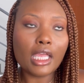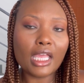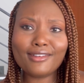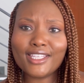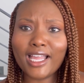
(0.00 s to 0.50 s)
I
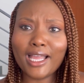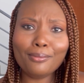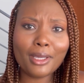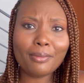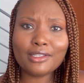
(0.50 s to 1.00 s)
was like, I'm
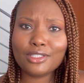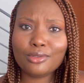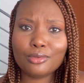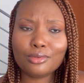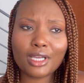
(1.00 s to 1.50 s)

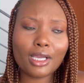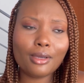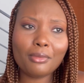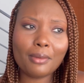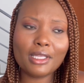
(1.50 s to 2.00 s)

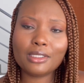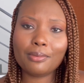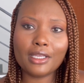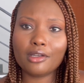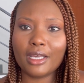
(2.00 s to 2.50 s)
not about to
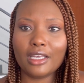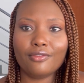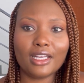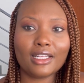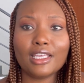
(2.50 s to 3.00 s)
pay nobody for
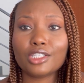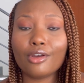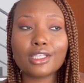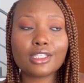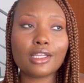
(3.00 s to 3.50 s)
that. That's
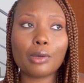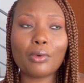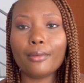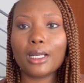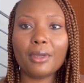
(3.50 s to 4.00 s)
crazy. Why
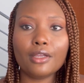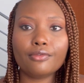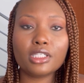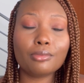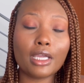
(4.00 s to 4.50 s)
would I pay for
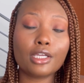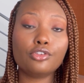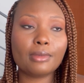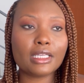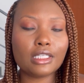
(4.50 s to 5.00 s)
something I could do
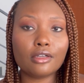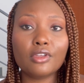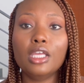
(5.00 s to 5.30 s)
myself?